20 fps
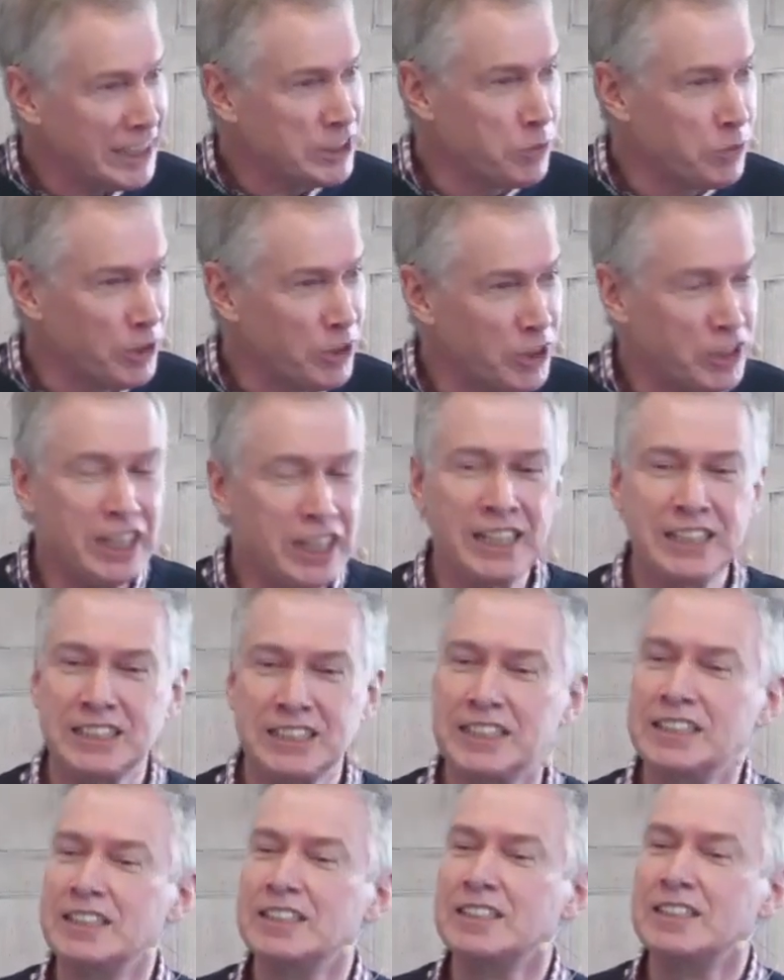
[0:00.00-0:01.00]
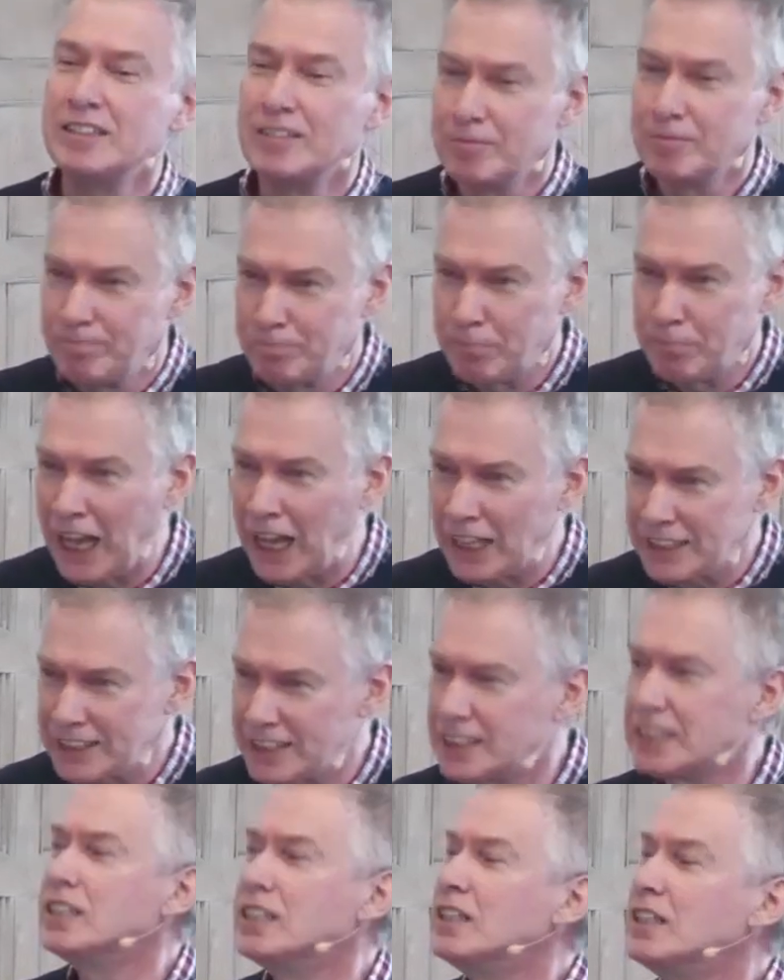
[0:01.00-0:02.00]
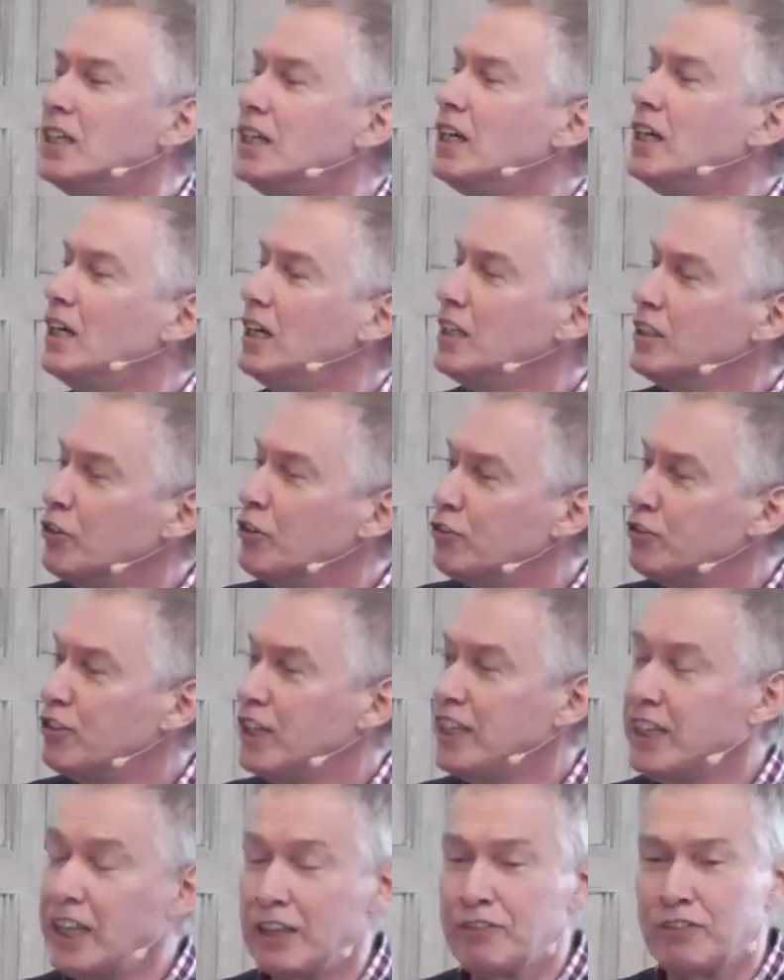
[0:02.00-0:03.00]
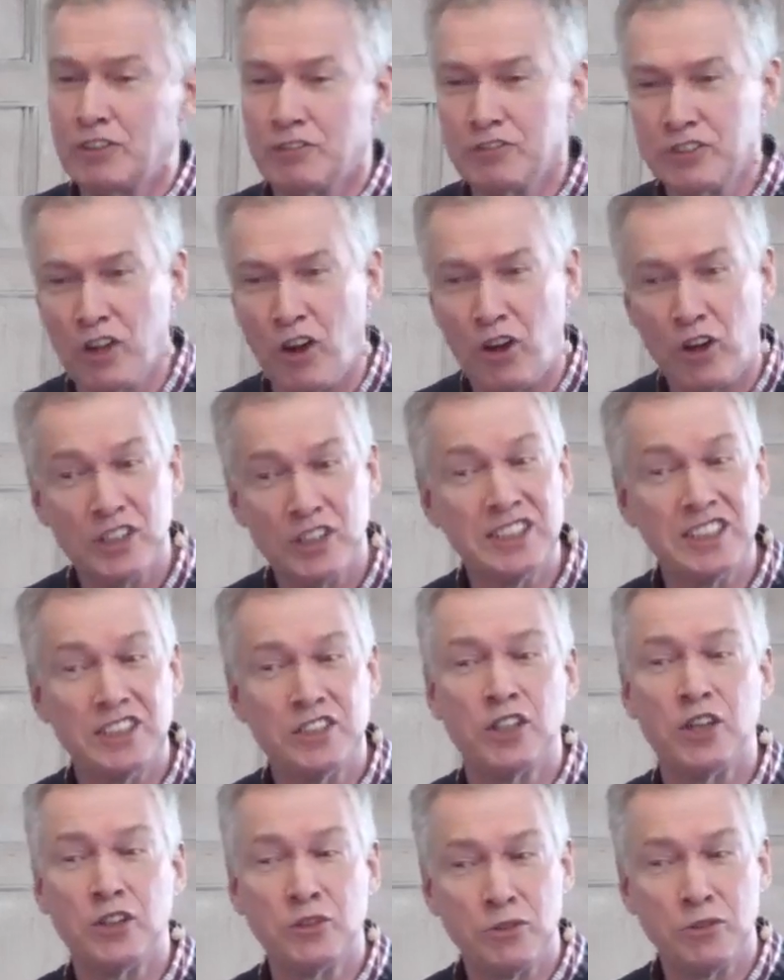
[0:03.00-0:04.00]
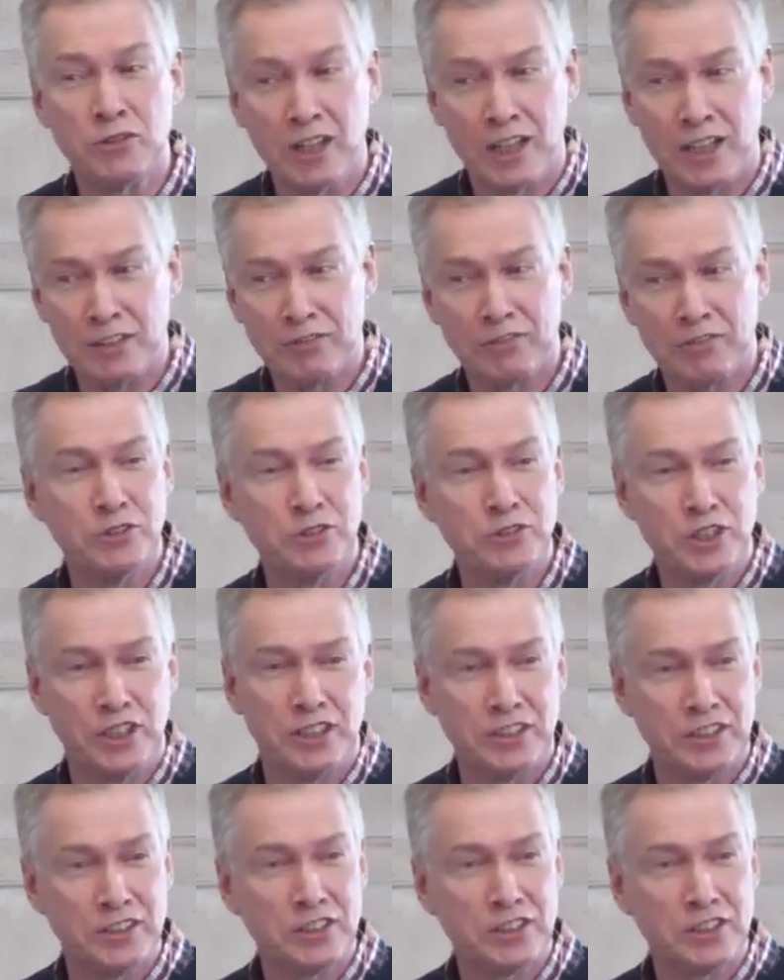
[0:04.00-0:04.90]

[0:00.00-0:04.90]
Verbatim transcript: Next word is but. The free gift of God is eternal life through